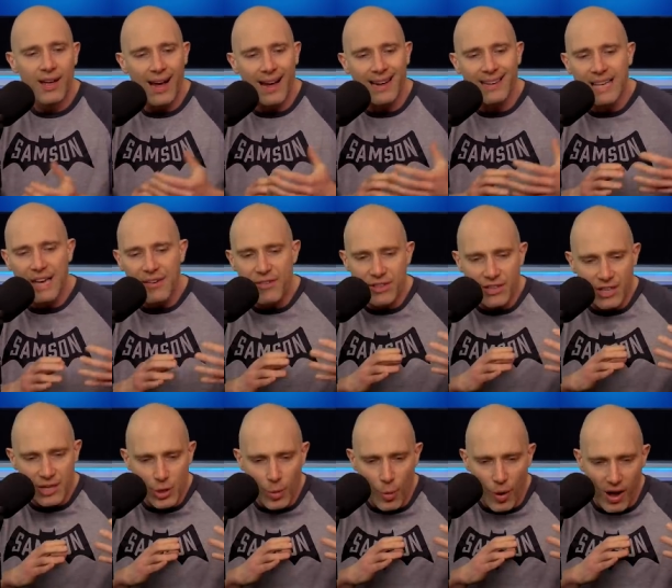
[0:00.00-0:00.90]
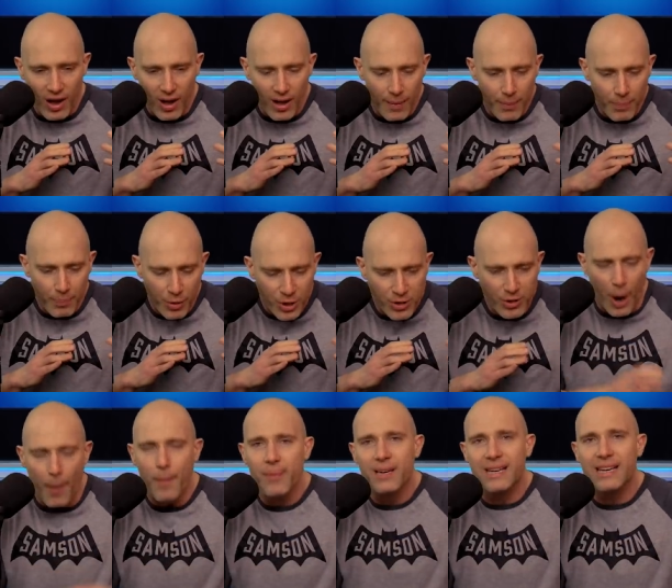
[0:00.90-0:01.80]
And given that you are
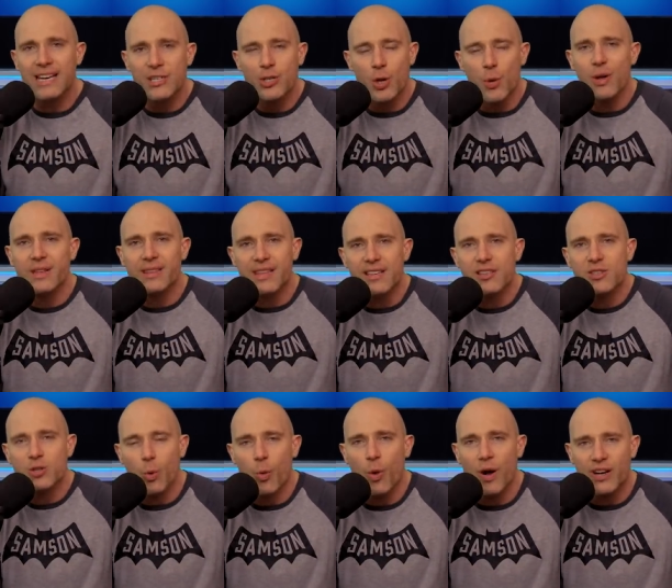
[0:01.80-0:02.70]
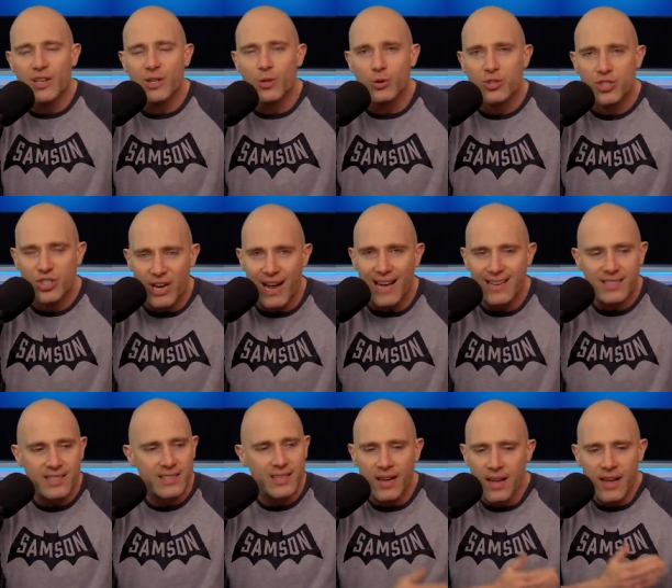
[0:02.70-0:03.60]
predominantly doing this to work your
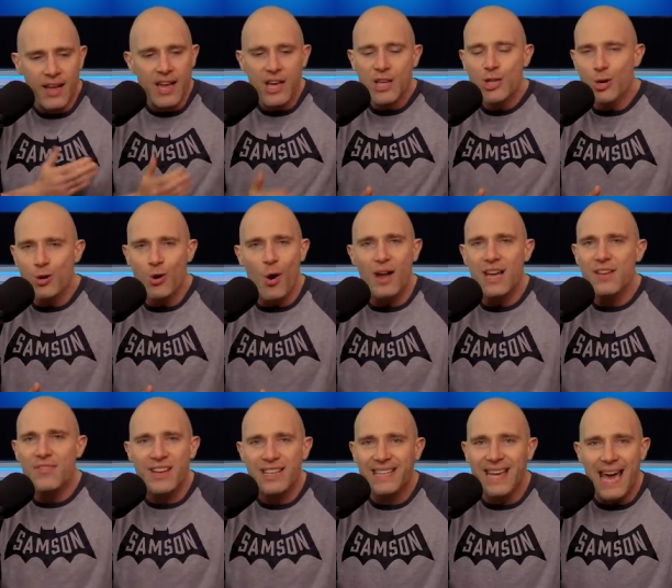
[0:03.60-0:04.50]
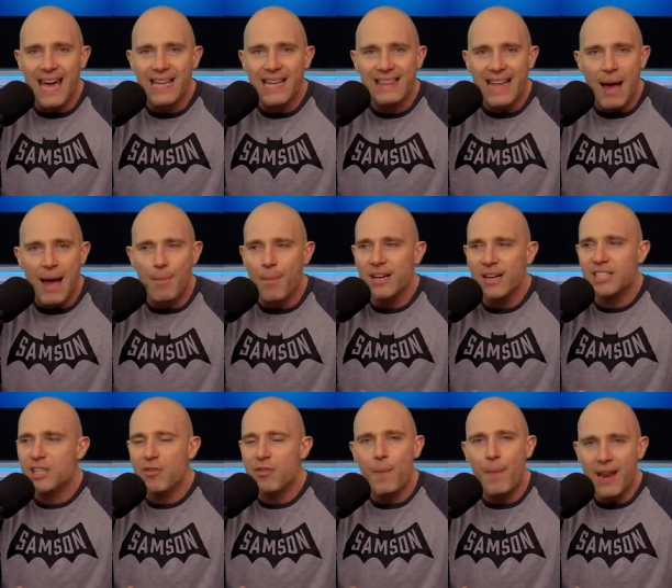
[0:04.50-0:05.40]
chest, you're not even getting that
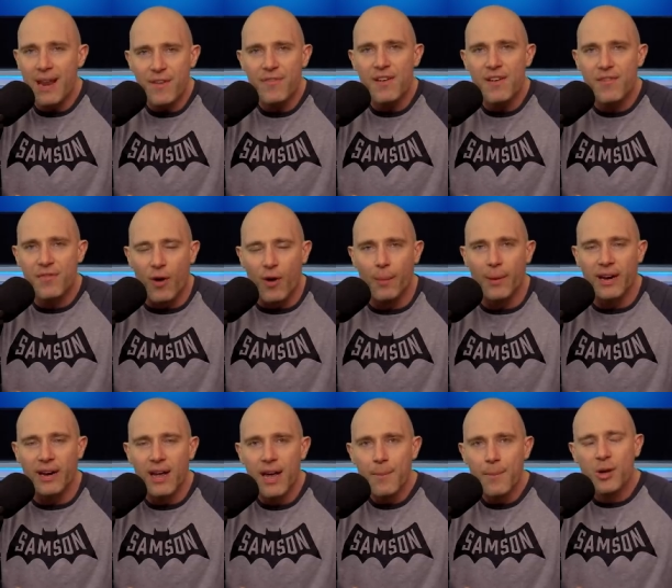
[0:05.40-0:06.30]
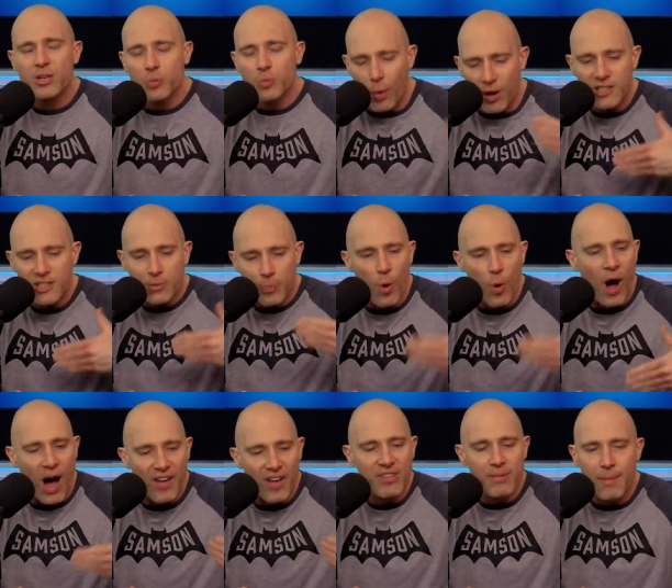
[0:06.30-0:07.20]
much of a benefit from it because once more
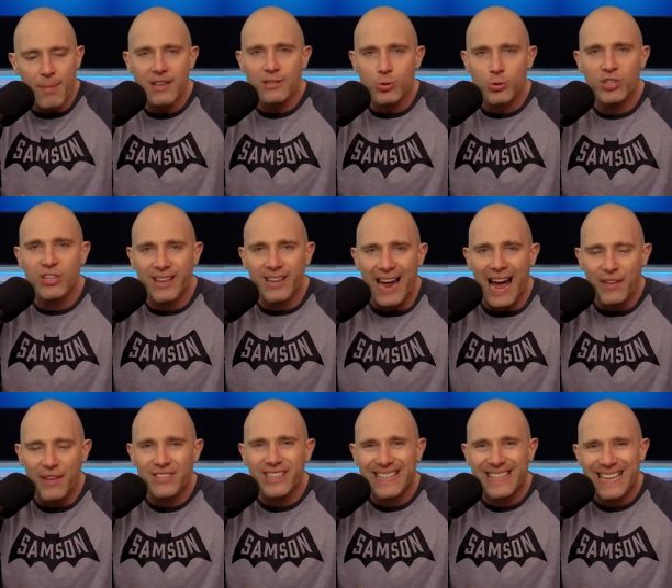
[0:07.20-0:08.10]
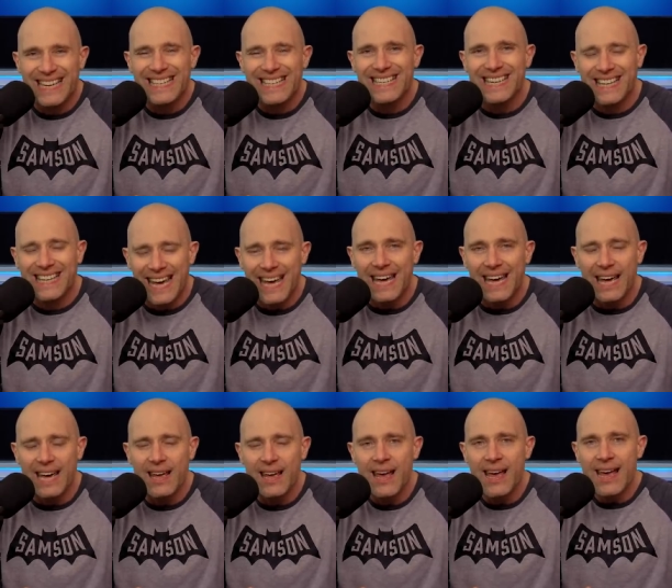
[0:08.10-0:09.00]
other muscles are going to have to kick into
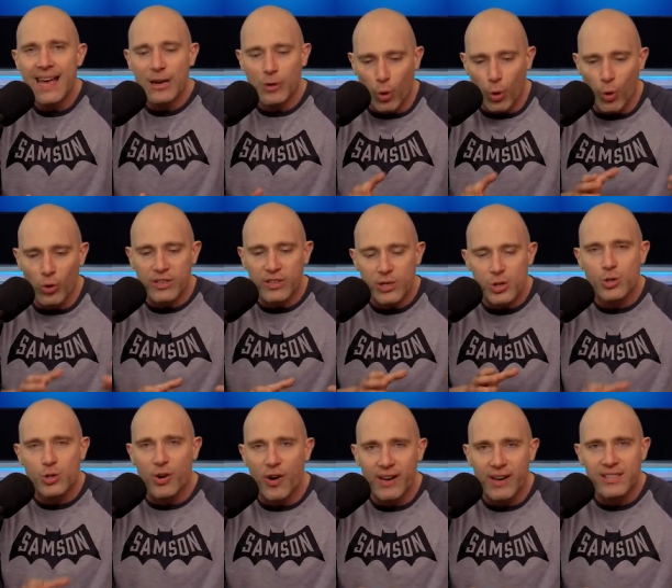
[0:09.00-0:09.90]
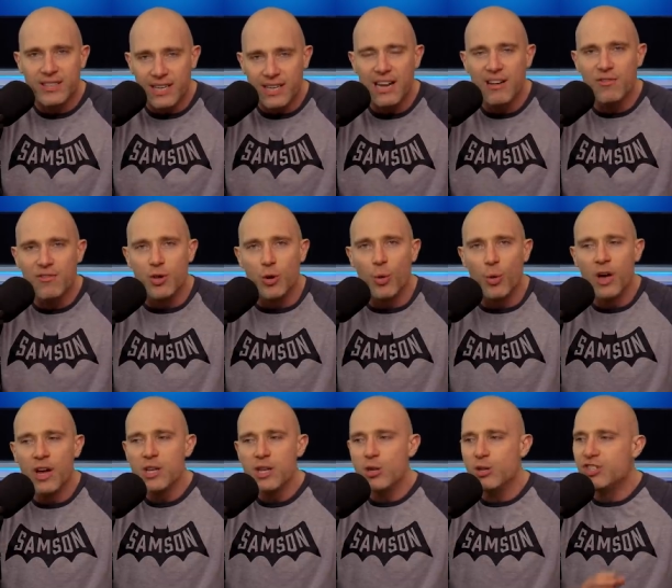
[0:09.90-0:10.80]
gear in order to try and save you.
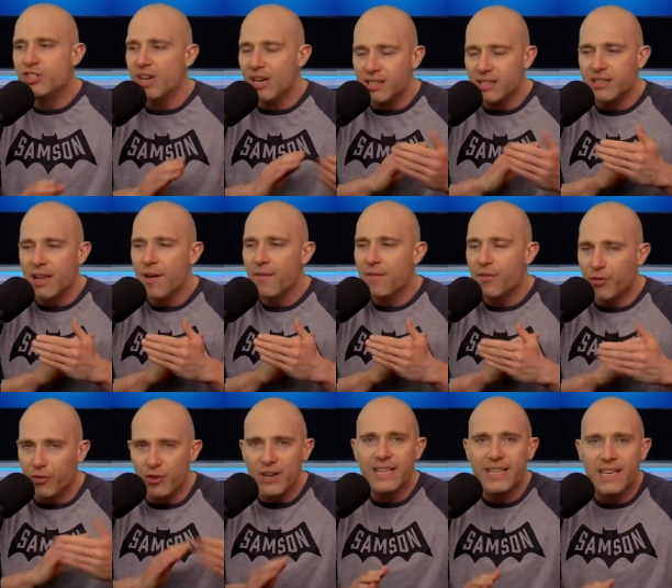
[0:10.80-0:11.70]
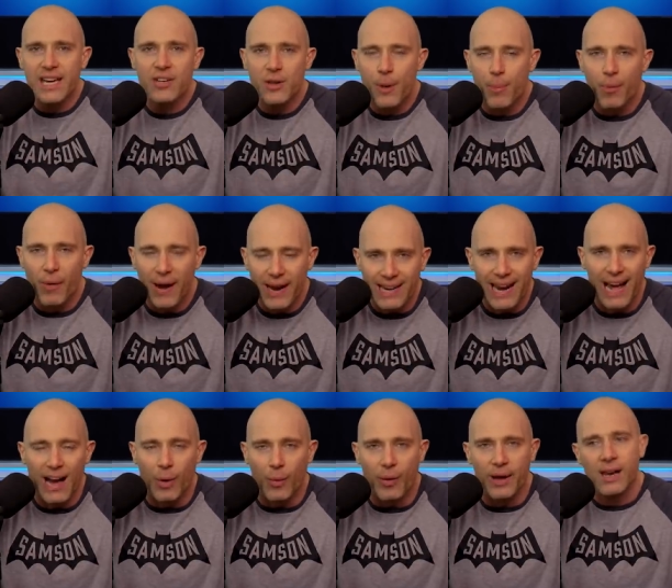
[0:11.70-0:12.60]
You're just freaking your brain
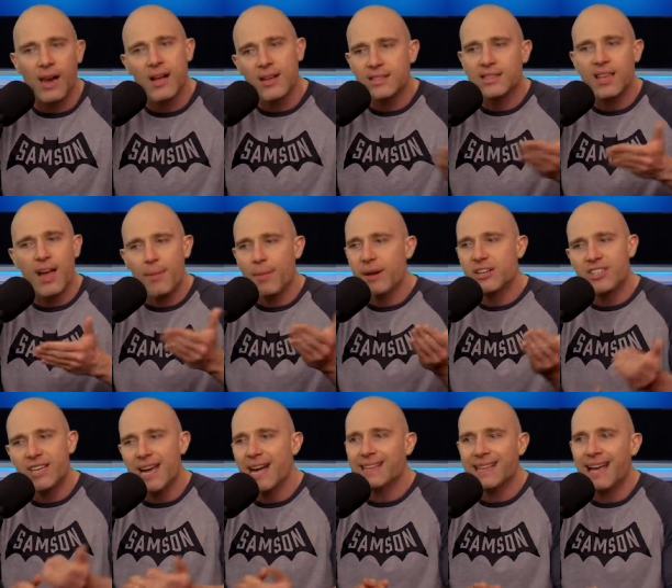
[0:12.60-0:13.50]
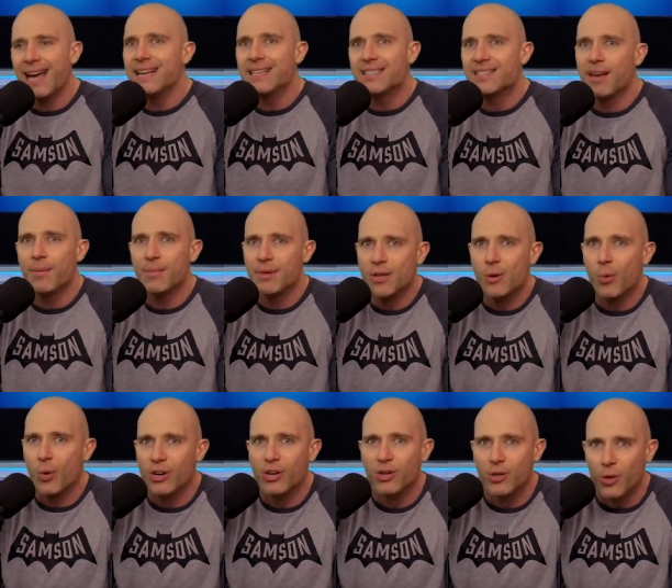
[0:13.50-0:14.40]
out. And last time I checked, that ain't something you want to